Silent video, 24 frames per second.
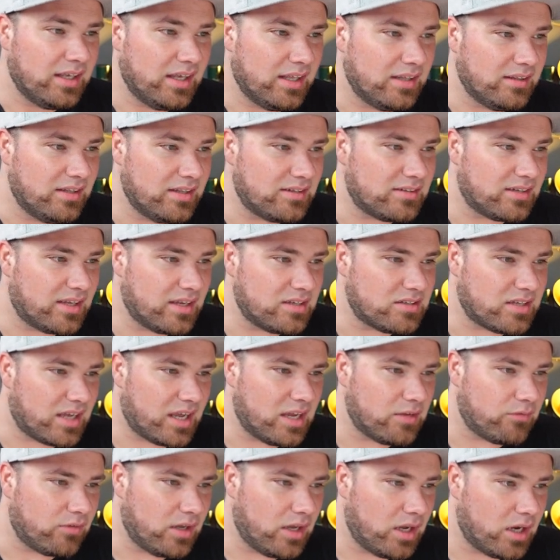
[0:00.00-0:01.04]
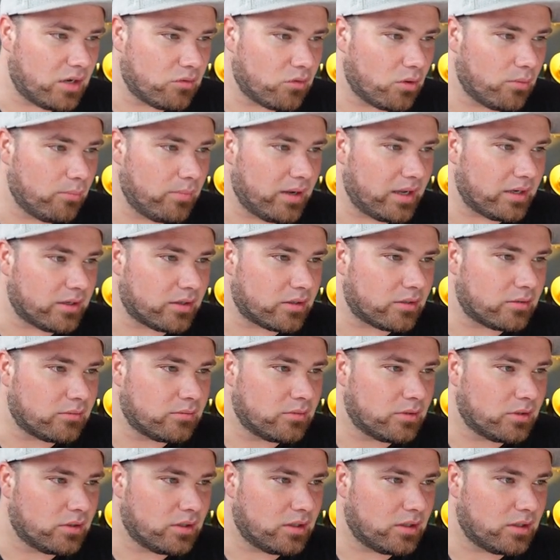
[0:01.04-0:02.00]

In this case, I have a hero banner.